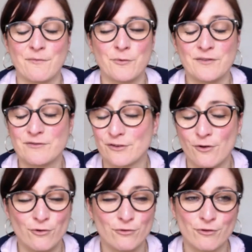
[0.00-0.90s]
We've done
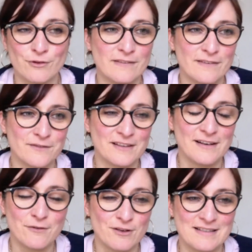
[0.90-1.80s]
whole runs of
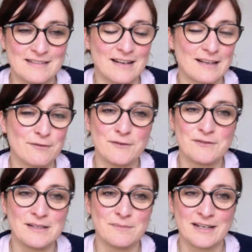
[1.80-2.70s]
deliveries in like
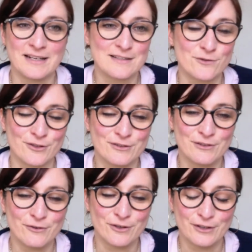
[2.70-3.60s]
15 minutes door to
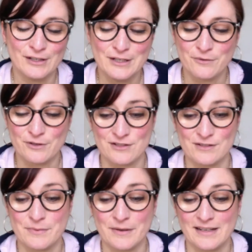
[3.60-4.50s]
door, which
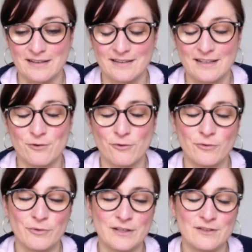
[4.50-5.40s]
has been, you
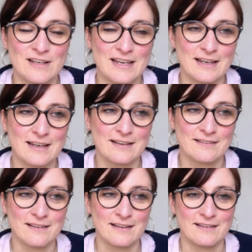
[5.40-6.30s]
know, when you take
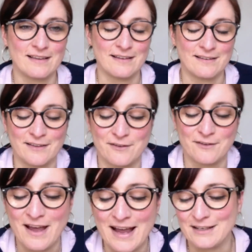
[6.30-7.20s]

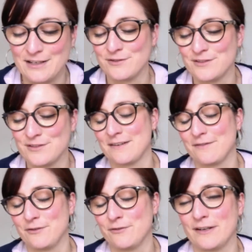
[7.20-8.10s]
the van, you tend to
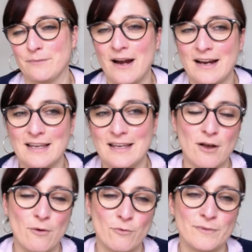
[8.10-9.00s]
have to find parking.
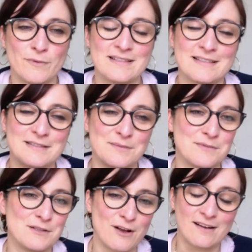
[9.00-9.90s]
You've got one-way
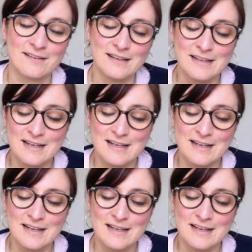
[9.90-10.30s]
systems, you've got